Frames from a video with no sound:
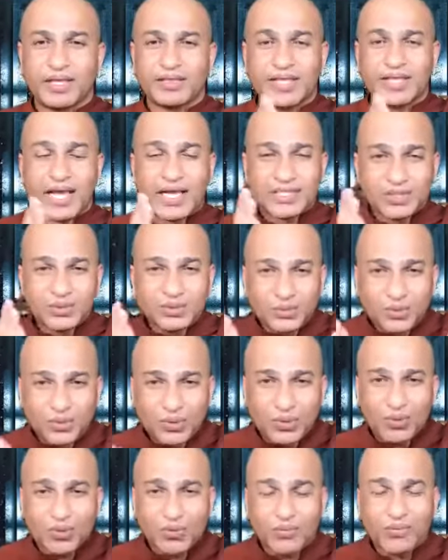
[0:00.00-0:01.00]
there's
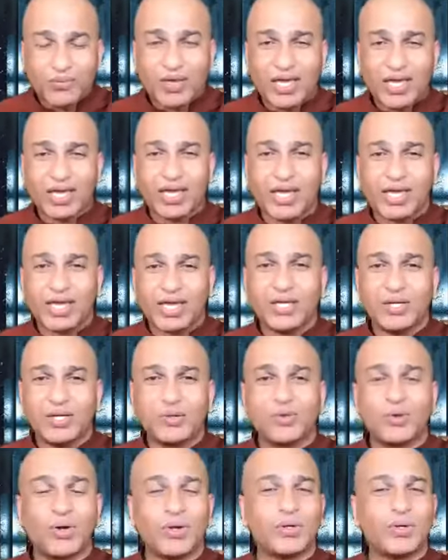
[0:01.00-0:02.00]
no way
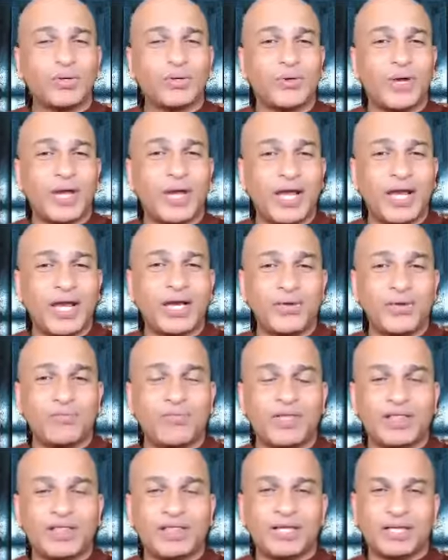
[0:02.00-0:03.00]
it's going to end
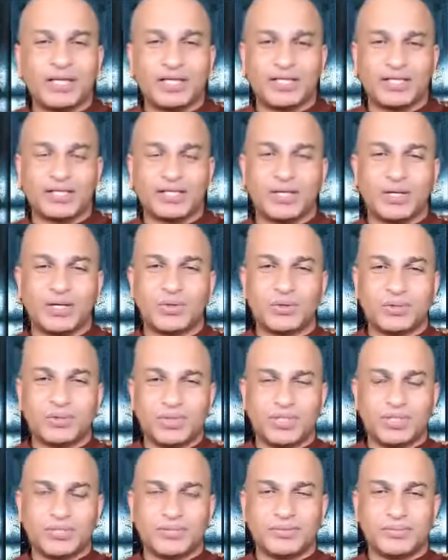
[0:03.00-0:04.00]
with the, the
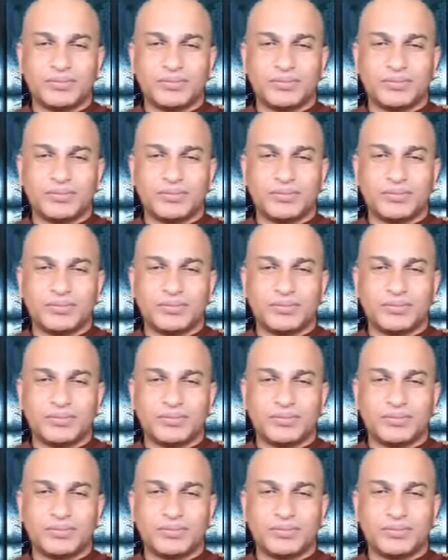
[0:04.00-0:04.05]
good.